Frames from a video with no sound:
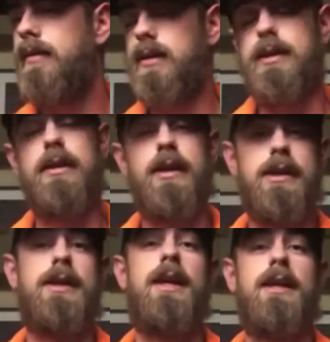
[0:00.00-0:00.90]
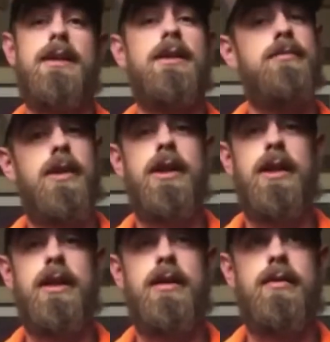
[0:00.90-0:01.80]
Turns out not the case, because
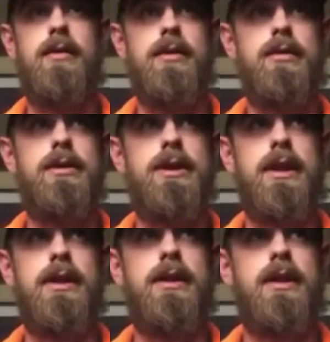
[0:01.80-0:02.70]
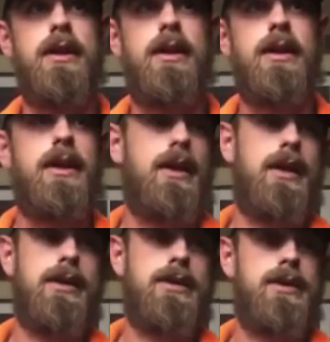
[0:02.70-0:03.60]
Monday or Tuesday,
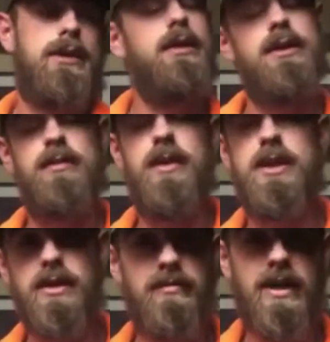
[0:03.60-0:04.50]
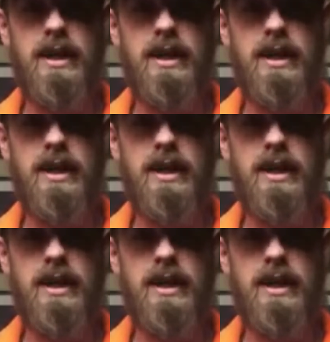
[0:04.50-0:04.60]
I seriously messed up my